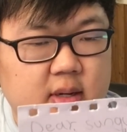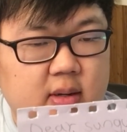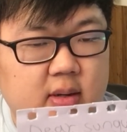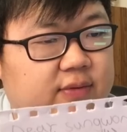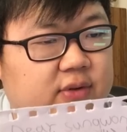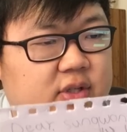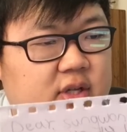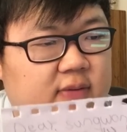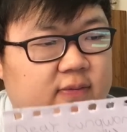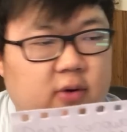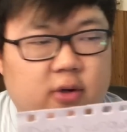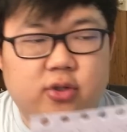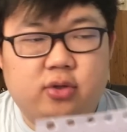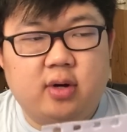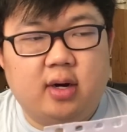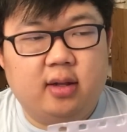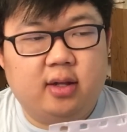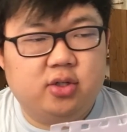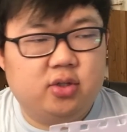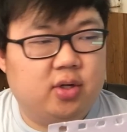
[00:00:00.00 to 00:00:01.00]
Have you seen
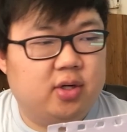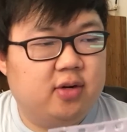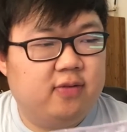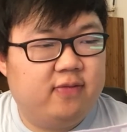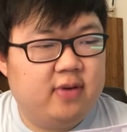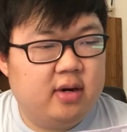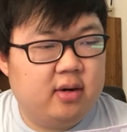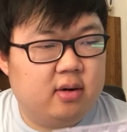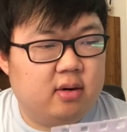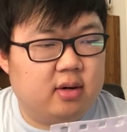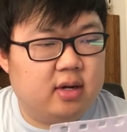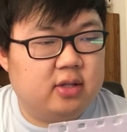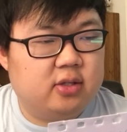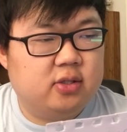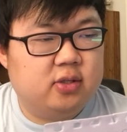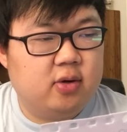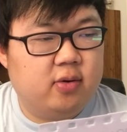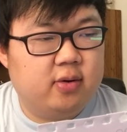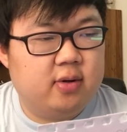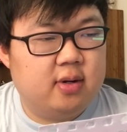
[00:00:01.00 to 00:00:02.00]
Voltron Legendary Defender? It's
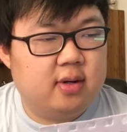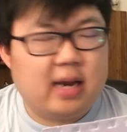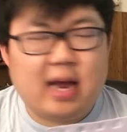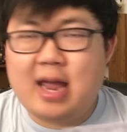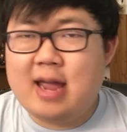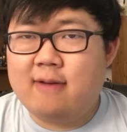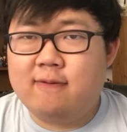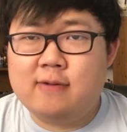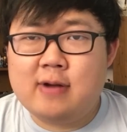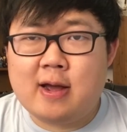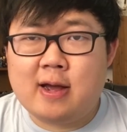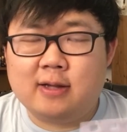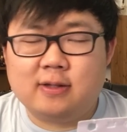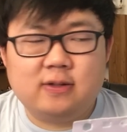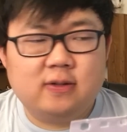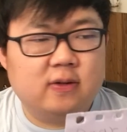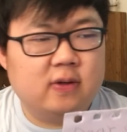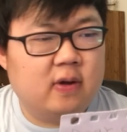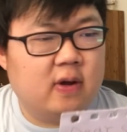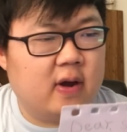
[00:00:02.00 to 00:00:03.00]
so good. I have not.